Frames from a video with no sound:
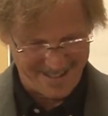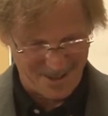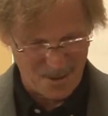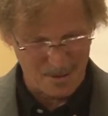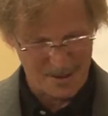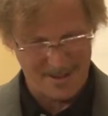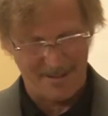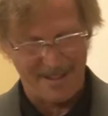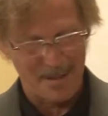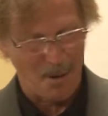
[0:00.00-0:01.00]
cahoots, or
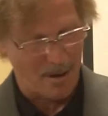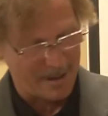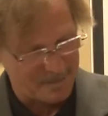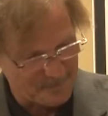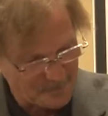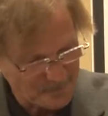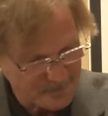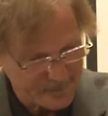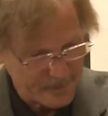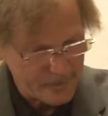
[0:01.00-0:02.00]
at least partly.
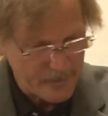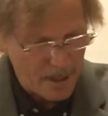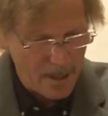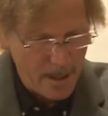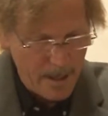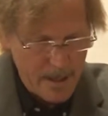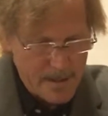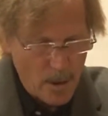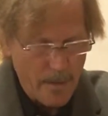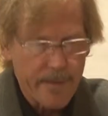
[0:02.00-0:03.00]

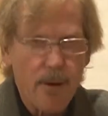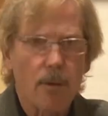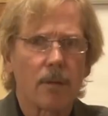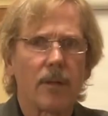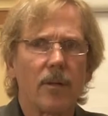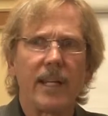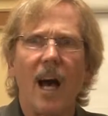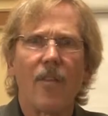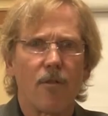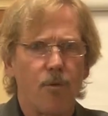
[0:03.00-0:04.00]
So there are clearly
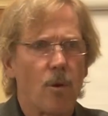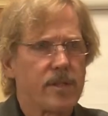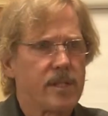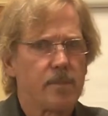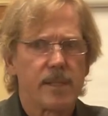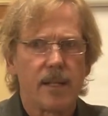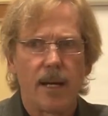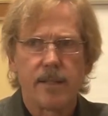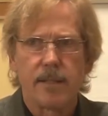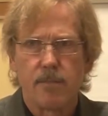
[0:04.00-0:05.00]
other forces
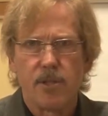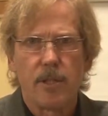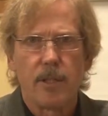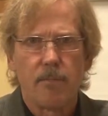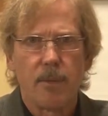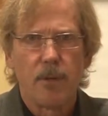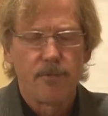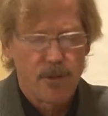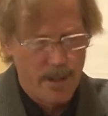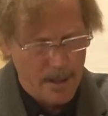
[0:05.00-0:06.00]
besides the, gene the brief
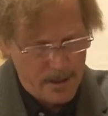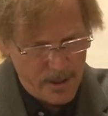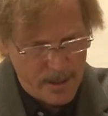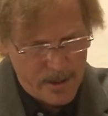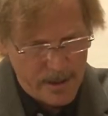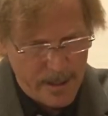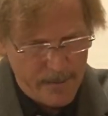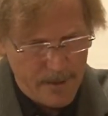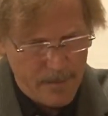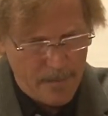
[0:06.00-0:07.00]
genealogy I just
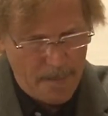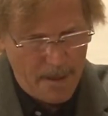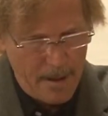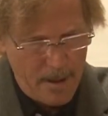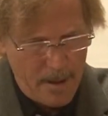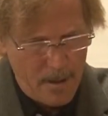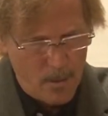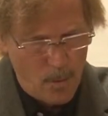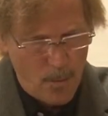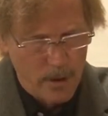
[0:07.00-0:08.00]
gave you.
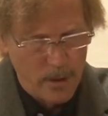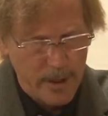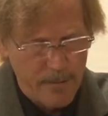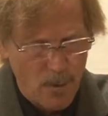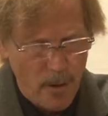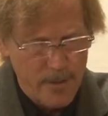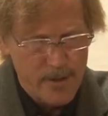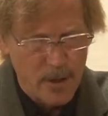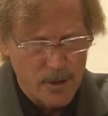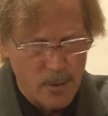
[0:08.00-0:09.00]
What we're looking for are those
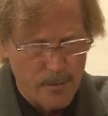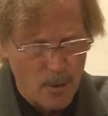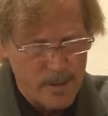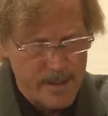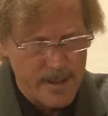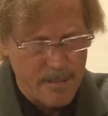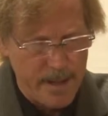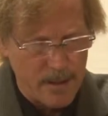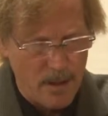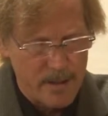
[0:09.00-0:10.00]
cultural forces that
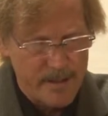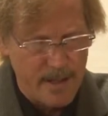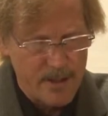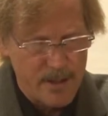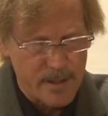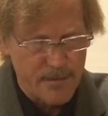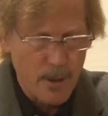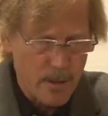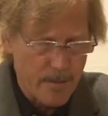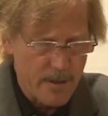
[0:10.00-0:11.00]
might cause not just a
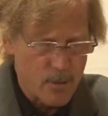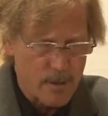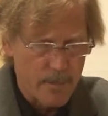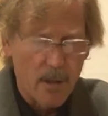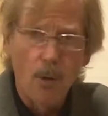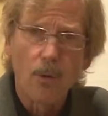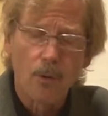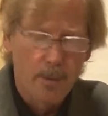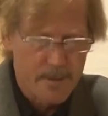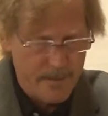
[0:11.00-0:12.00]
few individuals, but whole
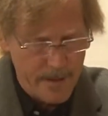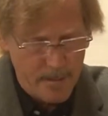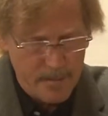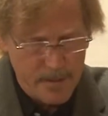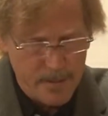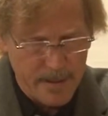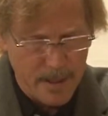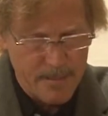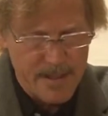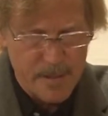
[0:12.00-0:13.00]
groups of them to
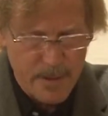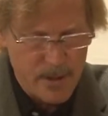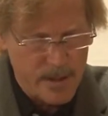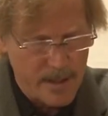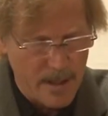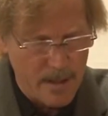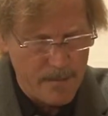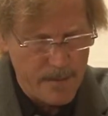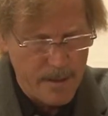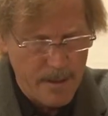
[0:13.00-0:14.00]
become suspicious of